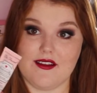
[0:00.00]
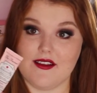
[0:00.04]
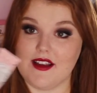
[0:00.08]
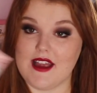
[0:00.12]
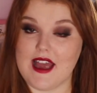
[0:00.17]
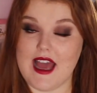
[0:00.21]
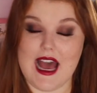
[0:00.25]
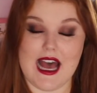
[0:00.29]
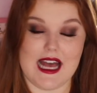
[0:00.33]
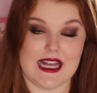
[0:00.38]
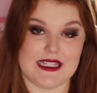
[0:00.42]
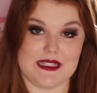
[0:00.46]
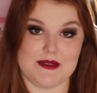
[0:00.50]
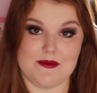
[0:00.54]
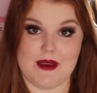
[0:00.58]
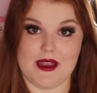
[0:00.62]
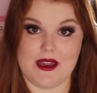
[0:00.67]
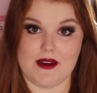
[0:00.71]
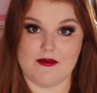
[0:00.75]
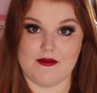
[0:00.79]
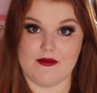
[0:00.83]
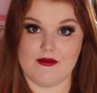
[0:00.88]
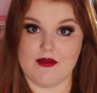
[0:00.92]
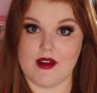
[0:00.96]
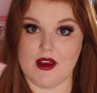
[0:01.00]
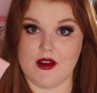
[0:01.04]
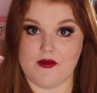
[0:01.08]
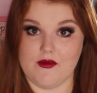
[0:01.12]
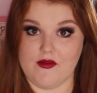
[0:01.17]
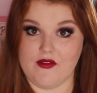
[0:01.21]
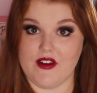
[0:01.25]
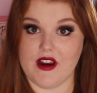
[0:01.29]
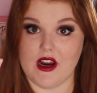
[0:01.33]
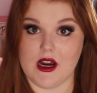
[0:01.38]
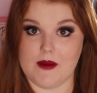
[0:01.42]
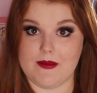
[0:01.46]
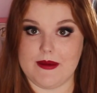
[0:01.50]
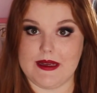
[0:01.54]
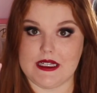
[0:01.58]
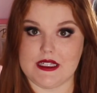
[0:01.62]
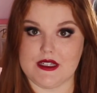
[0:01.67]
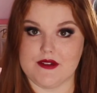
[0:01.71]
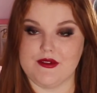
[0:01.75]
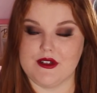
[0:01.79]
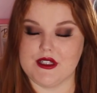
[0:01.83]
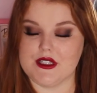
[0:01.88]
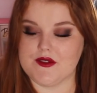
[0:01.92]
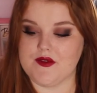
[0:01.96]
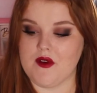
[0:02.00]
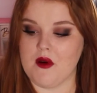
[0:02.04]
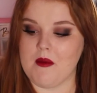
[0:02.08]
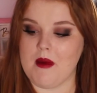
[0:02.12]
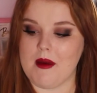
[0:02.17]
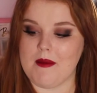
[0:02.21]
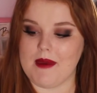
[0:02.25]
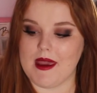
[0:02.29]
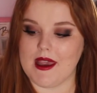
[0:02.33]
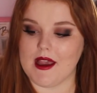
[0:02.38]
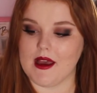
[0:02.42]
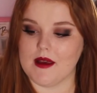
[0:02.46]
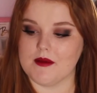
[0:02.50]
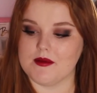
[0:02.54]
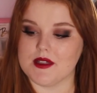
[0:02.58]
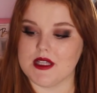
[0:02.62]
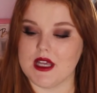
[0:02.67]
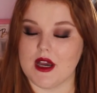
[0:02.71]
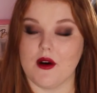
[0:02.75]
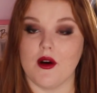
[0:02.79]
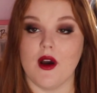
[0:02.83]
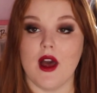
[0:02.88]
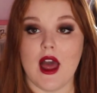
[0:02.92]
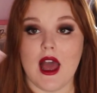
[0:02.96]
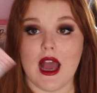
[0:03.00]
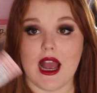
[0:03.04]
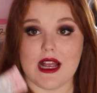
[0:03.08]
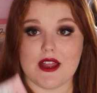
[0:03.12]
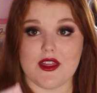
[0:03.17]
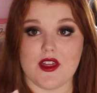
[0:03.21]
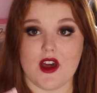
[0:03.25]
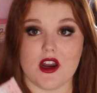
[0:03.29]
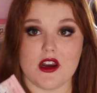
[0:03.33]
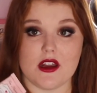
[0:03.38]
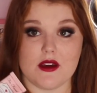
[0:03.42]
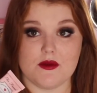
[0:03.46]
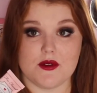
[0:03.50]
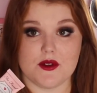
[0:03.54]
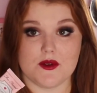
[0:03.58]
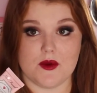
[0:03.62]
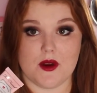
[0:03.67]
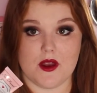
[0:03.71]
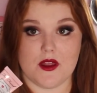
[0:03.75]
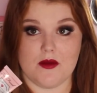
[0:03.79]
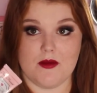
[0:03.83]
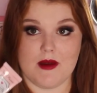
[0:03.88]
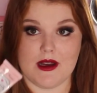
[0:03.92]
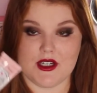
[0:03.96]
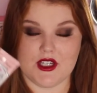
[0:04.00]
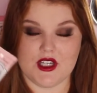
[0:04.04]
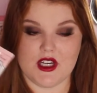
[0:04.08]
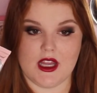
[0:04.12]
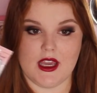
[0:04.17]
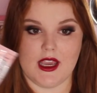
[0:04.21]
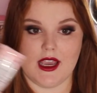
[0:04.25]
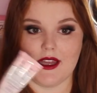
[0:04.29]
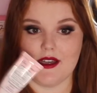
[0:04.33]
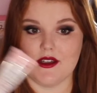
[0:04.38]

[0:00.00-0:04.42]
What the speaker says: has made a very big difference for my makeup, so I thought it was worth mentioning.